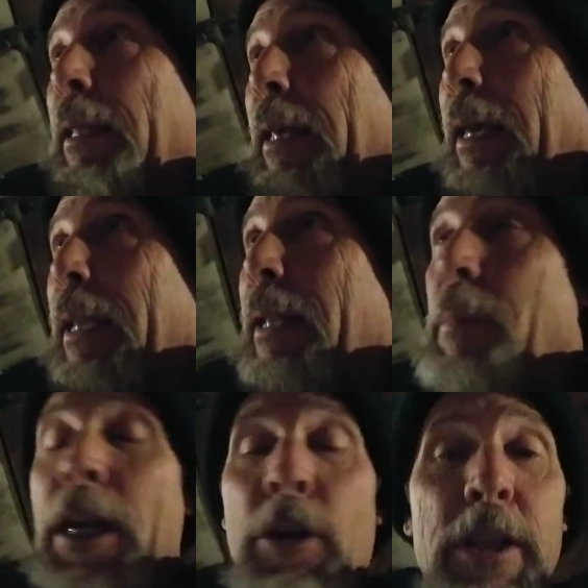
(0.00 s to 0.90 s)
And I
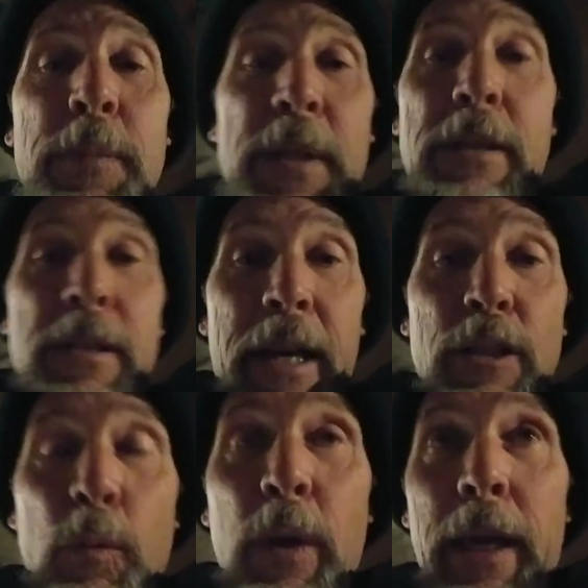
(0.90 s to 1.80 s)
mean, Christmas is
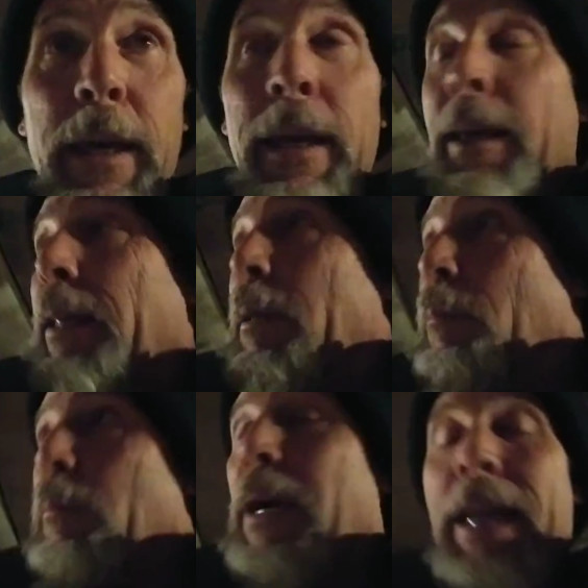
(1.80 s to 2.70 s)
next week,
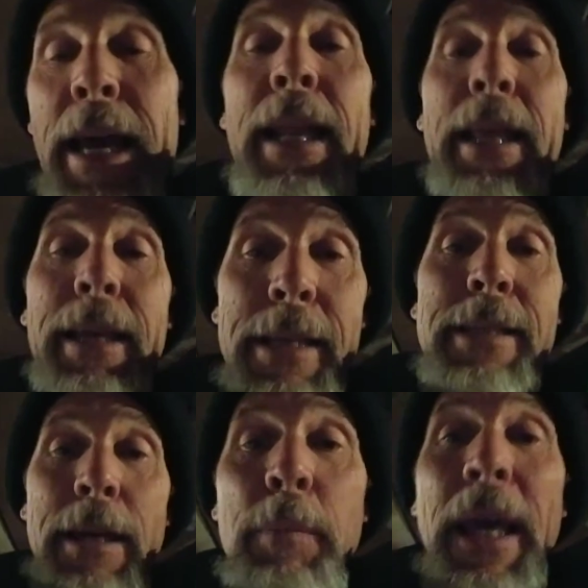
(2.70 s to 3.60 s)
but has
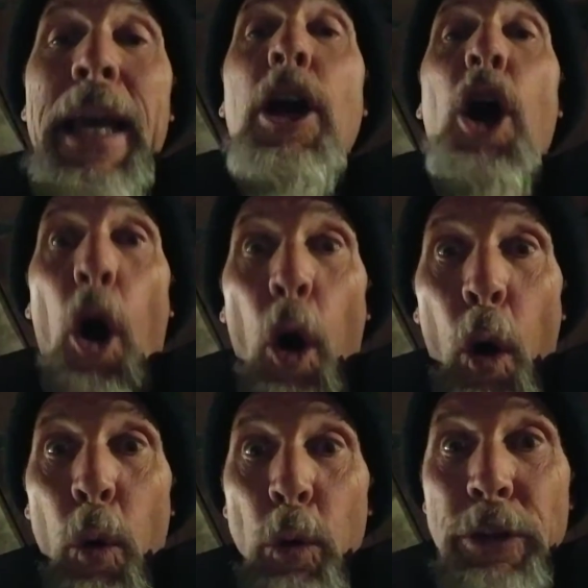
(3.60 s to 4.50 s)
it been
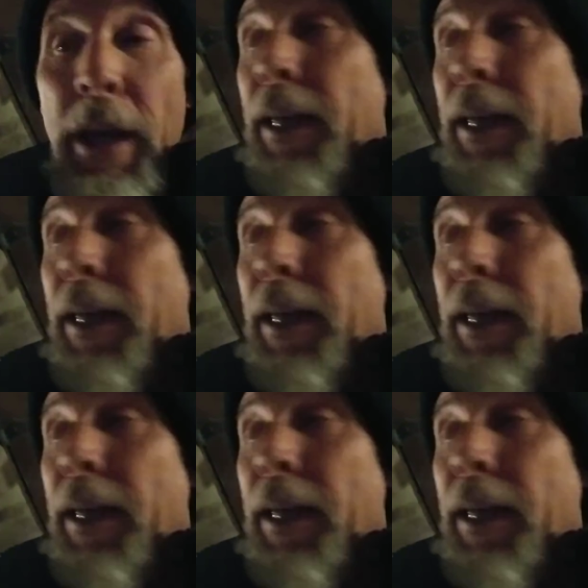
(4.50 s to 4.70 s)
cold?